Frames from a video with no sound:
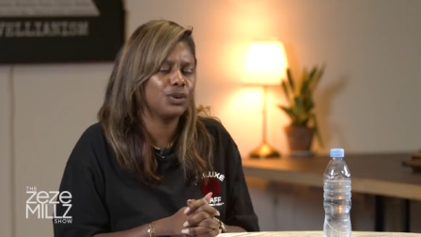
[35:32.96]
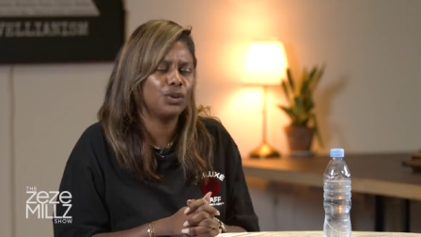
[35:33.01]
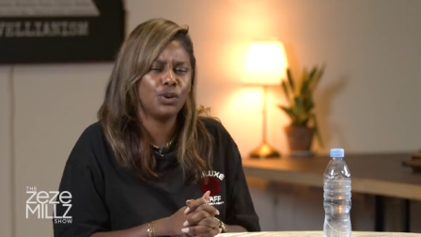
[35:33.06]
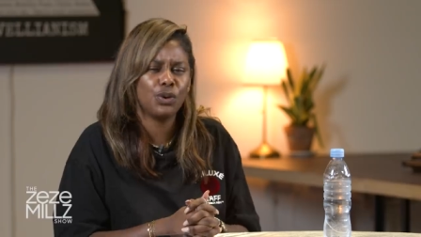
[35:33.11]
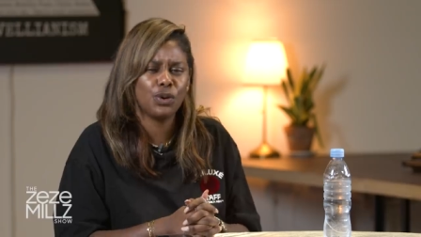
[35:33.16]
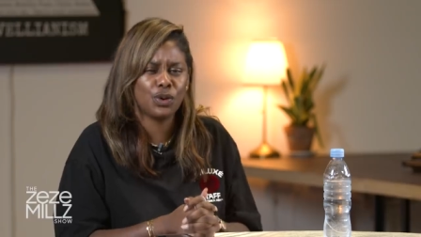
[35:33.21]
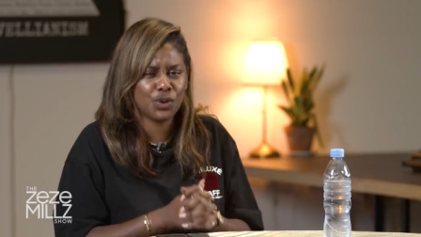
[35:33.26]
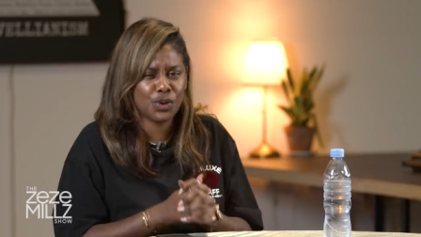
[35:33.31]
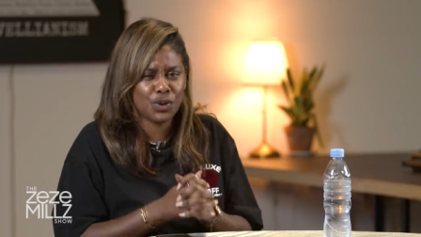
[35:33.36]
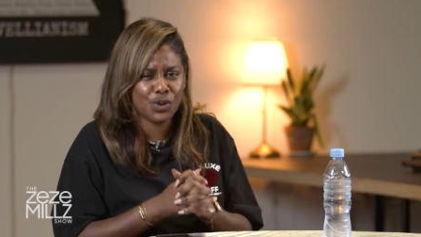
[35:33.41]

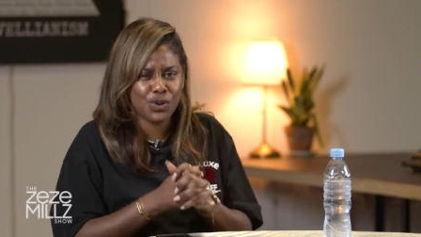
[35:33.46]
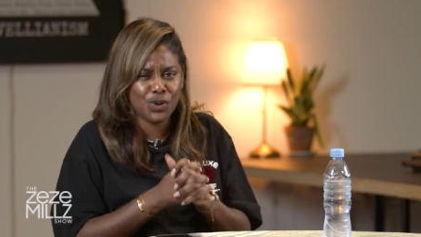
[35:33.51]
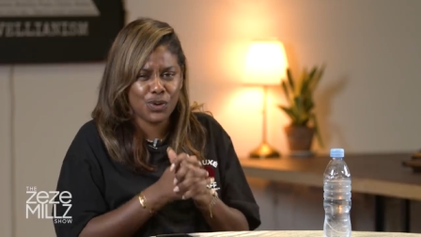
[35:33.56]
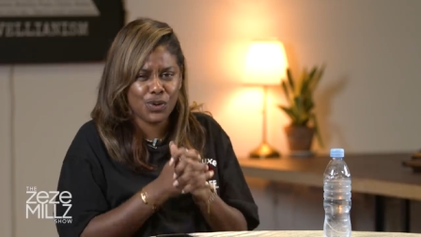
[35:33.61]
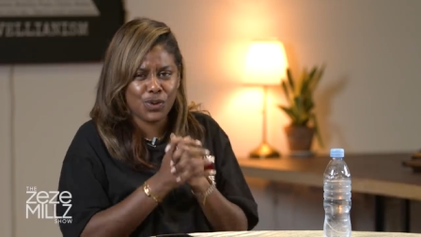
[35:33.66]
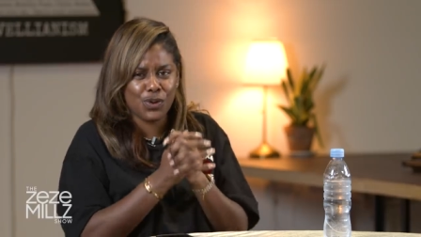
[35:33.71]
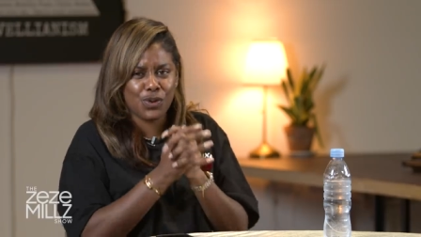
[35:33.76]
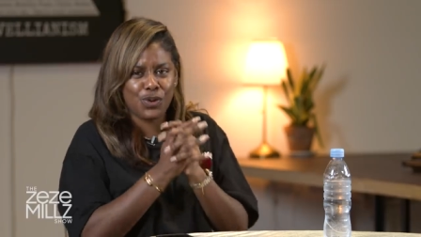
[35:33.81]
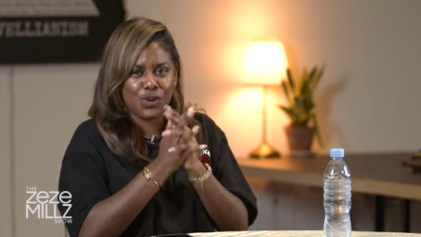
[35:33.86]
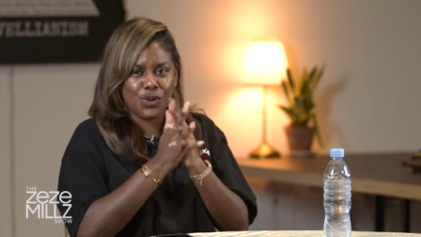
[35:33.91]

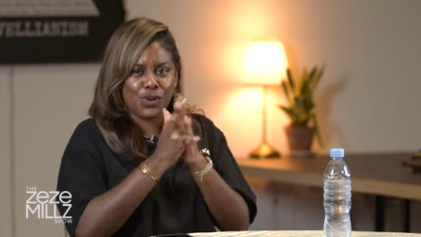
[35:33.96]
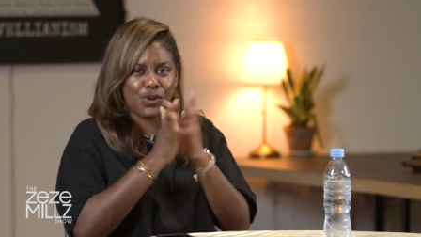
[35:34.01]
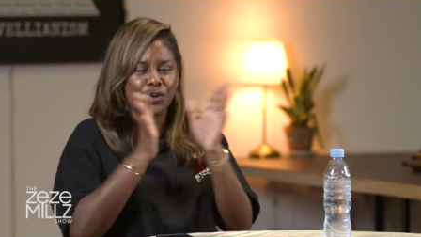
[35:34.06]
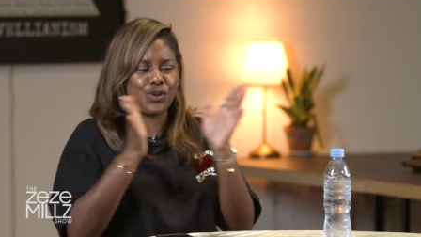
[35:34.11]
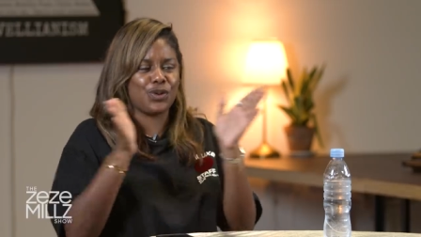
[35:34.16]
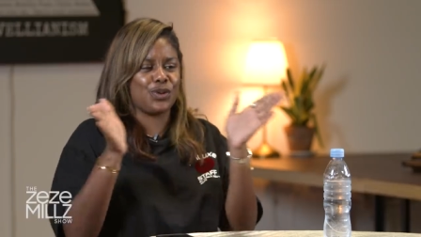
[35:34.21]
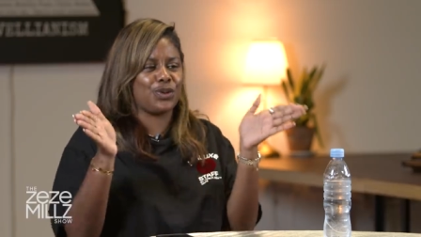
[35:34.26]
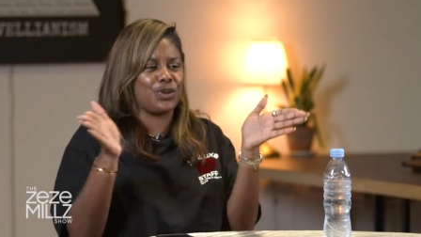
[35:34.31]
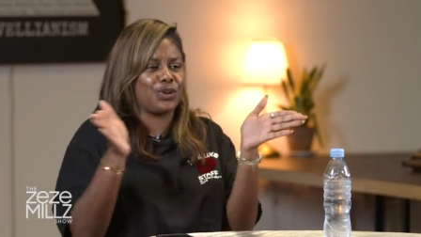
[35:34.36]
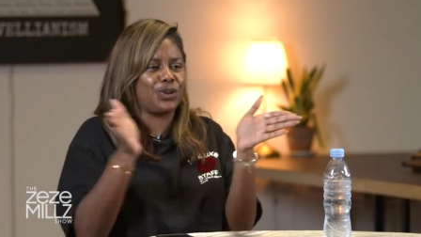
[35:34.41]

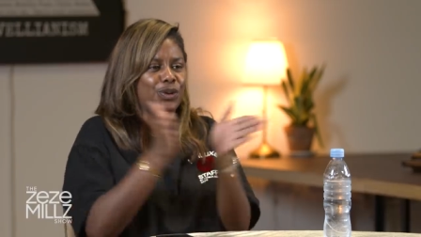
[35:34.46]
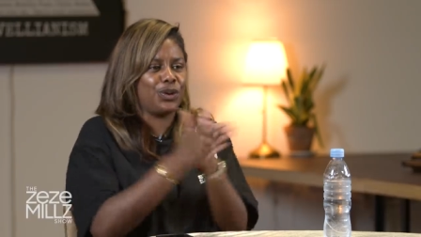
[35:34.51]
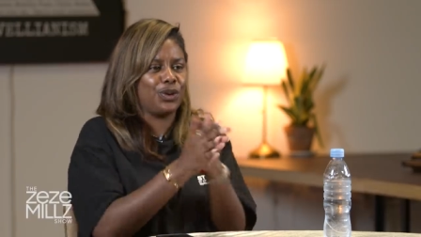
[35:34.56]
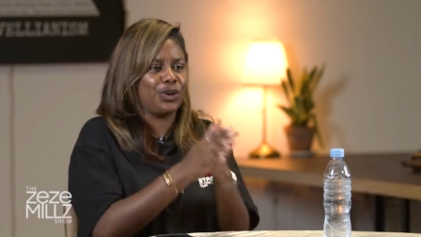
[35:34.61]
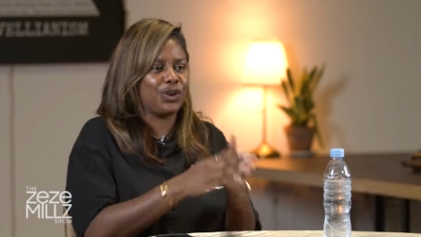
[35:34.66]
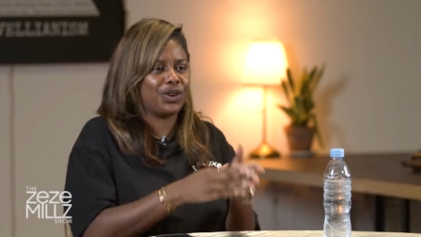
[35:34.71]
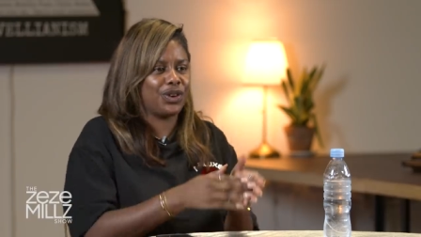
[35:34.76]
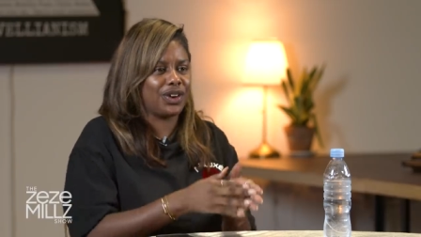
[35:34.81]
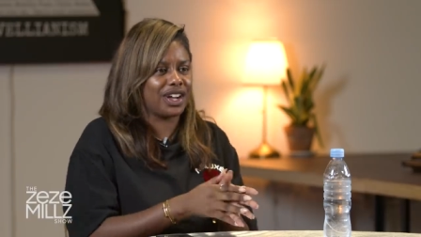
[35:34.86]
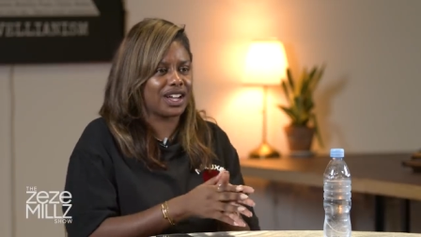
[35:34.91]
Ooh.
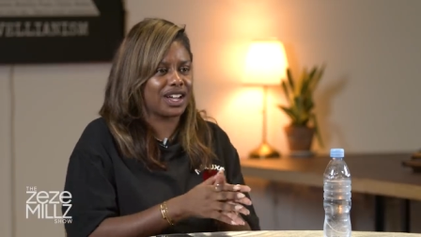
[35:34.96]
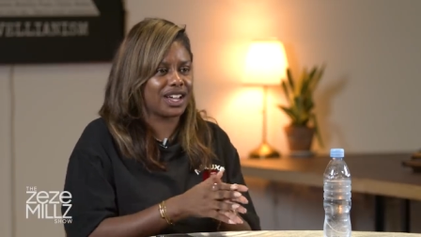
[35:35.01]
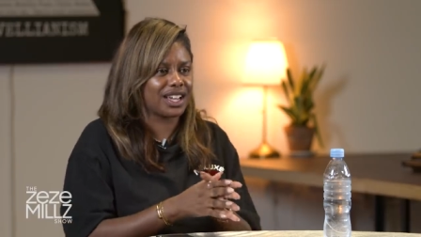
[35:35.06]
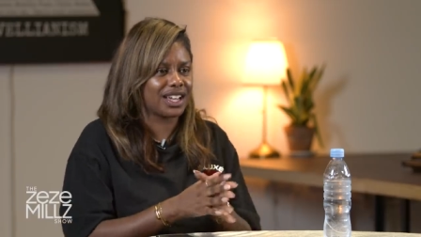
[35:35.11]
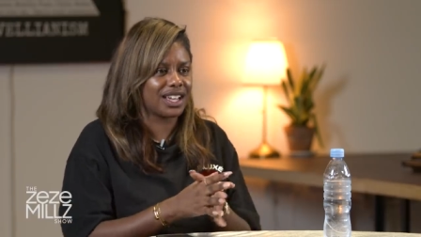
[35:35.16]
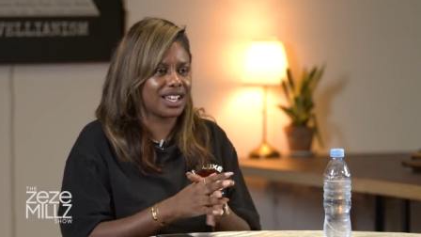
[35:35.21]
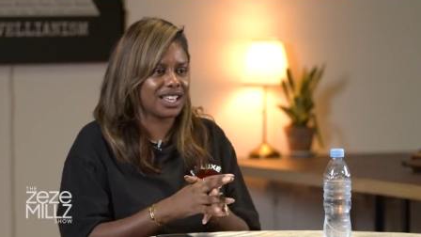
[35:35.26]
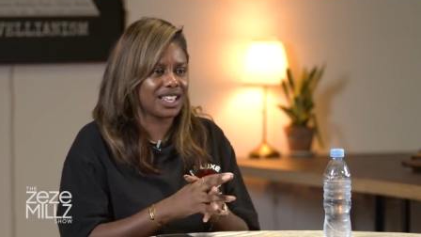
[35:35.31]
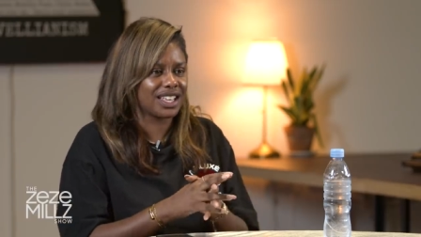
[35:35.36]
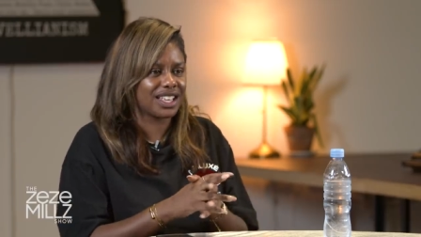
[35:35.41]
Like my
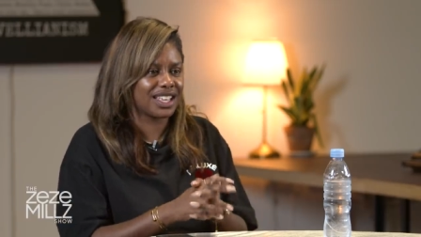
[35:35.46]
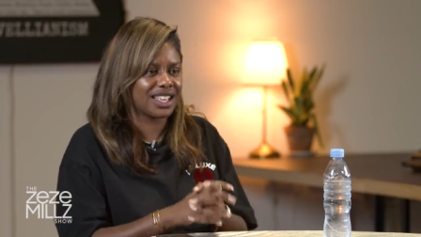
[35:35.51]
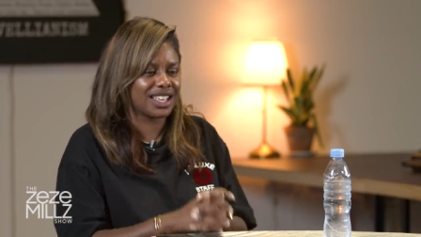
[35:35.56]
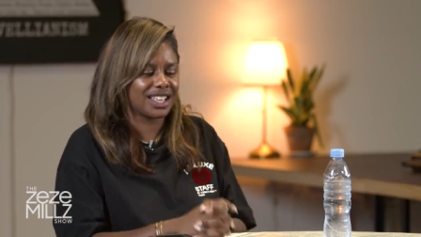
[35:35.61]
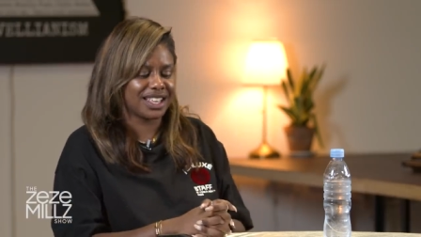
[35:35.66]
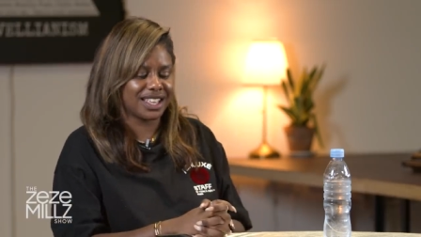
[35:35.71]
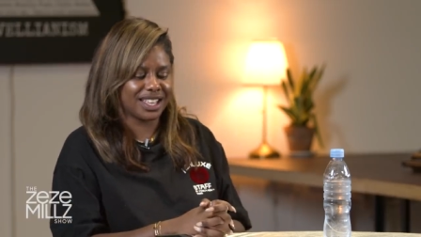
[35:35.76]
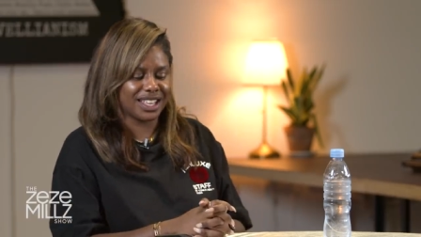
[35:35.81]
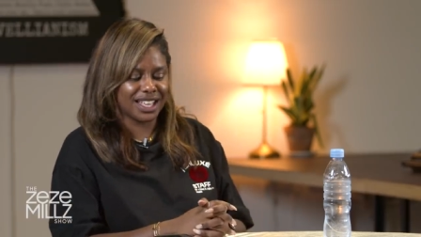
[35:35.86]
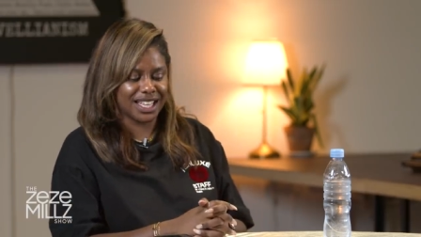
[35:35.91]
blessings
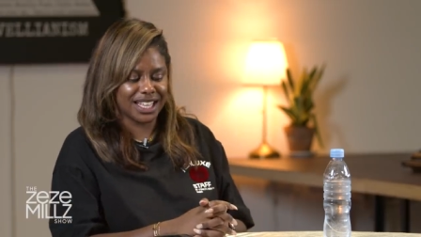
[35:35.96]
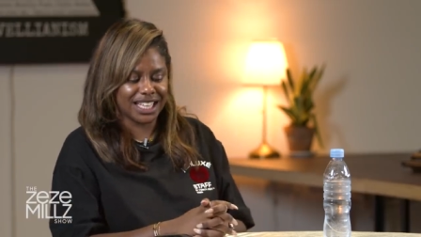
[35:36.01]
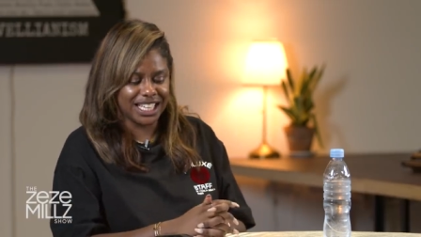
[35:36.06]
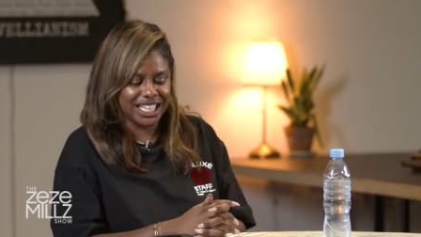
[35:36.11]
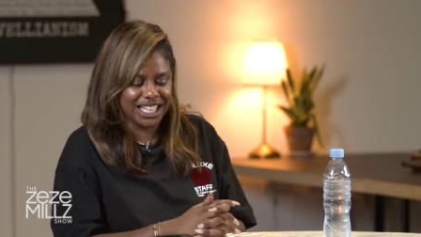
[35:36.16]
have come.